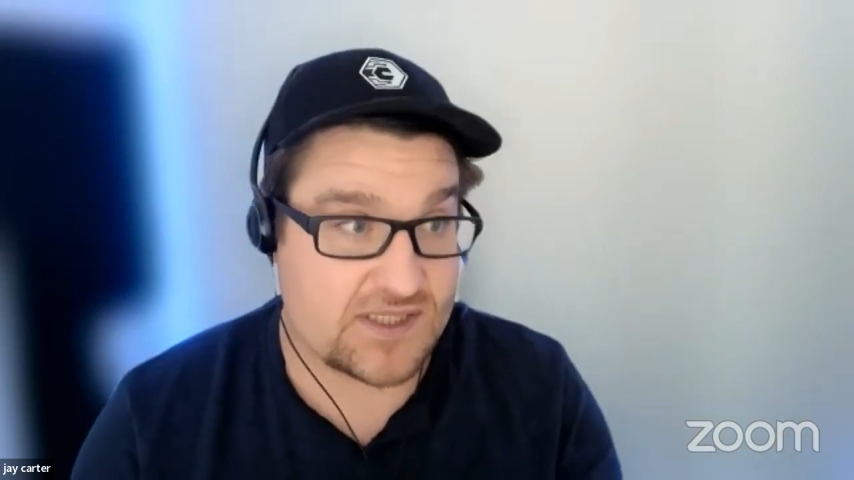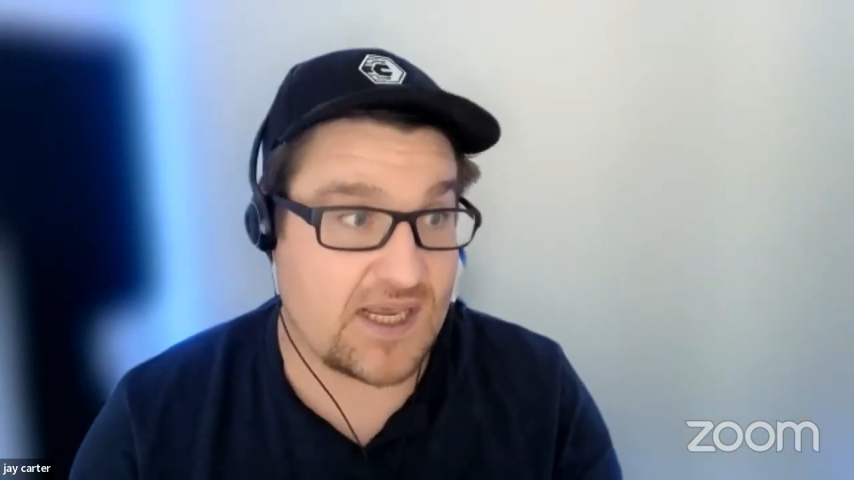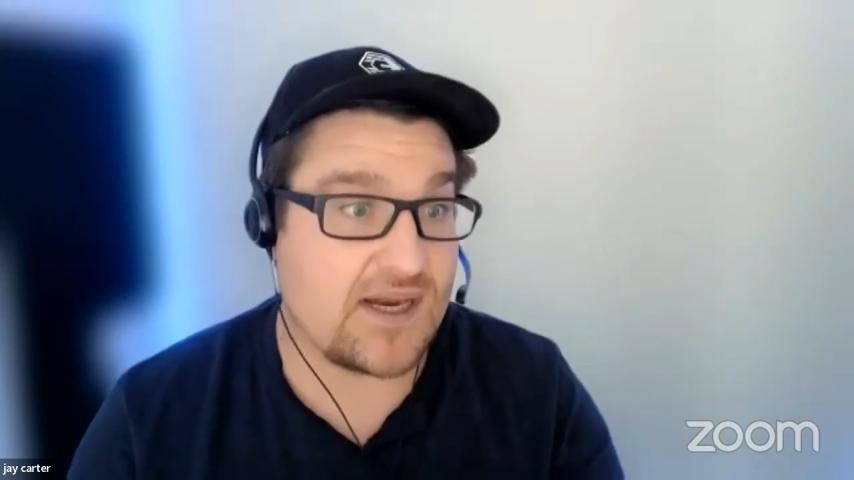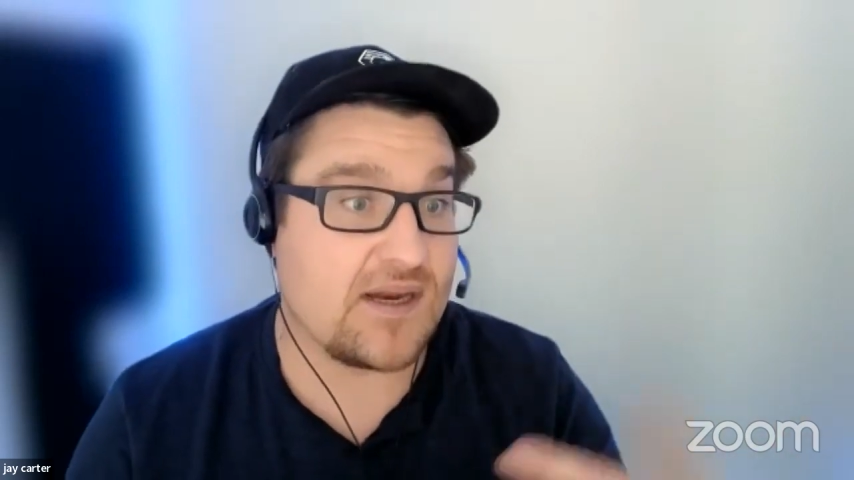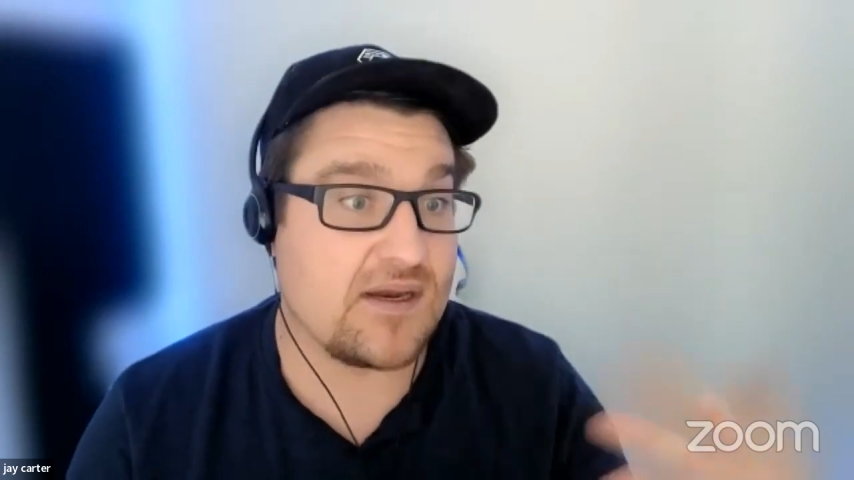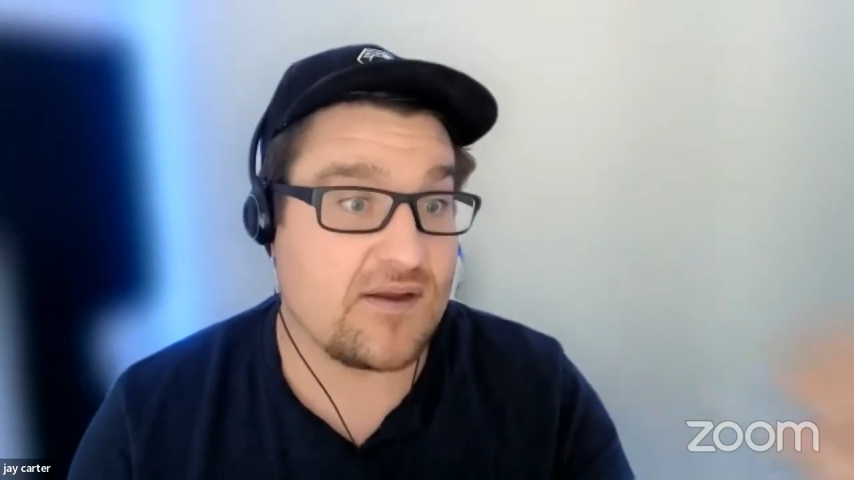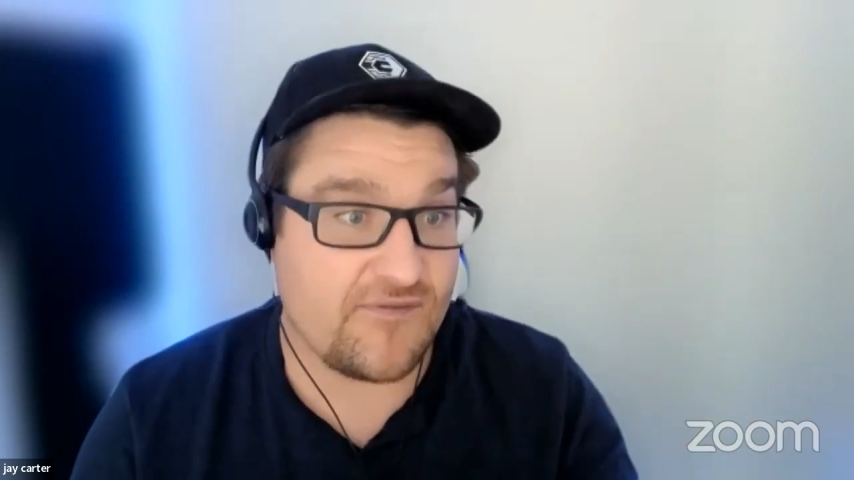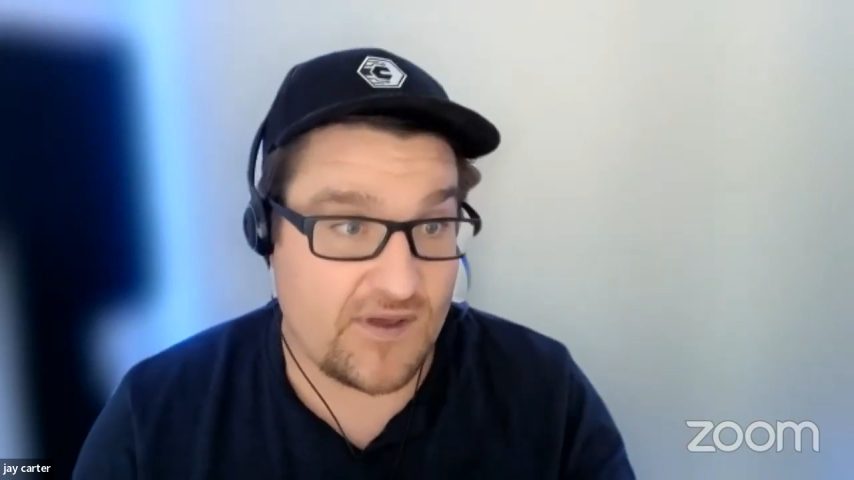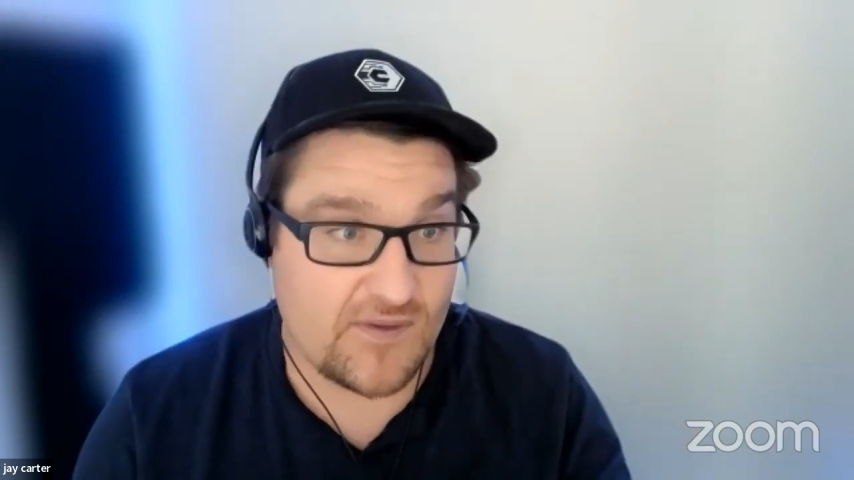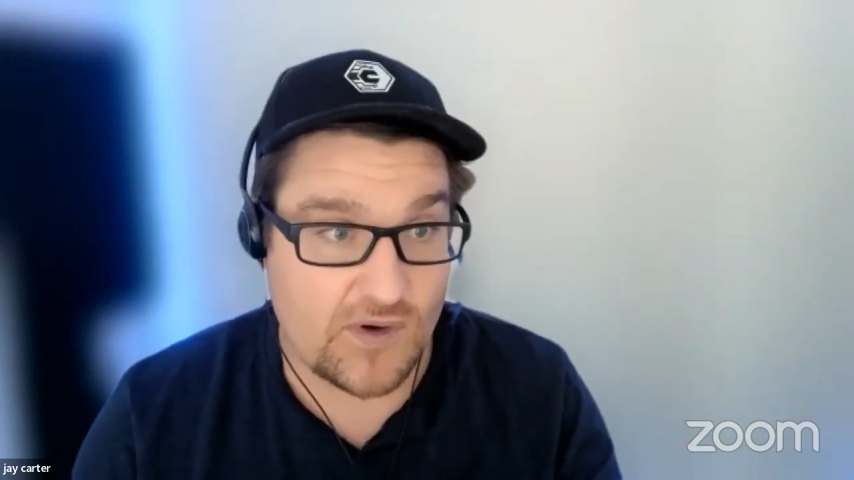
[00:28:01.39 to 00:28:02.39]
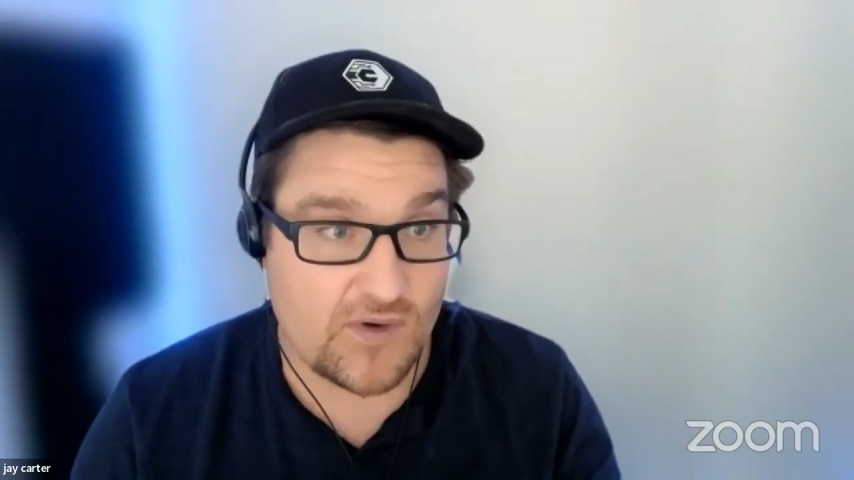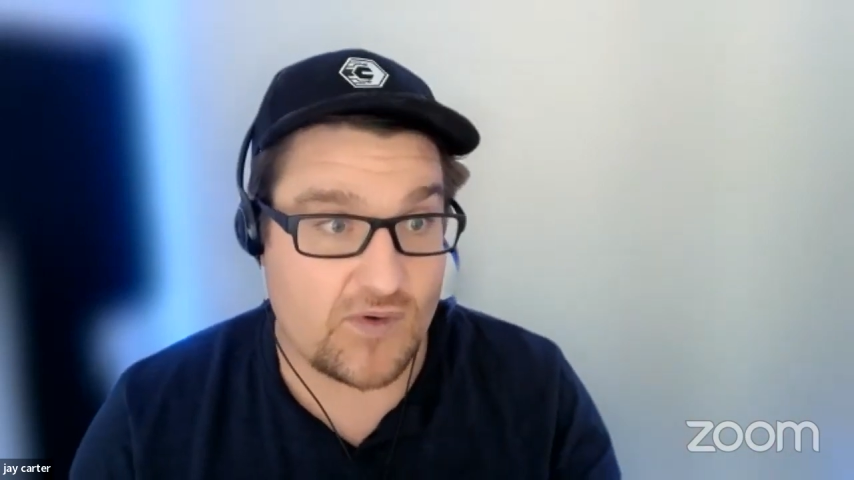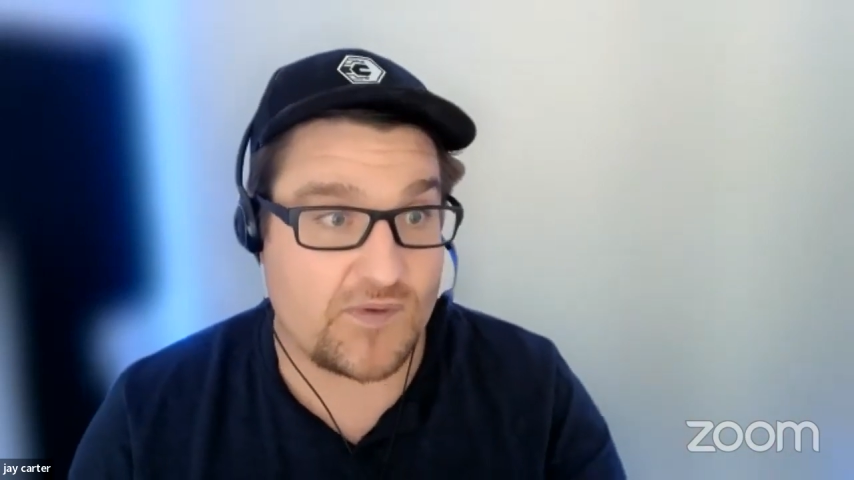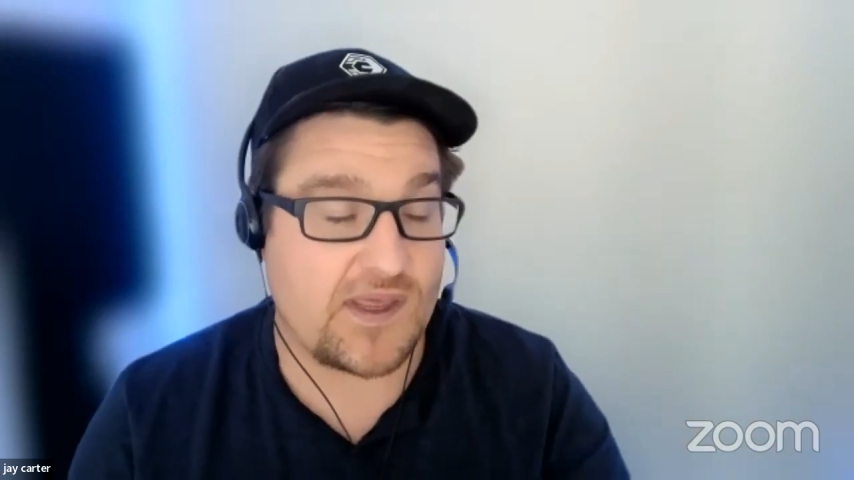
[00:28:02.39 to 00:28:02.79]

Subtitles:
get it into Facebook groups,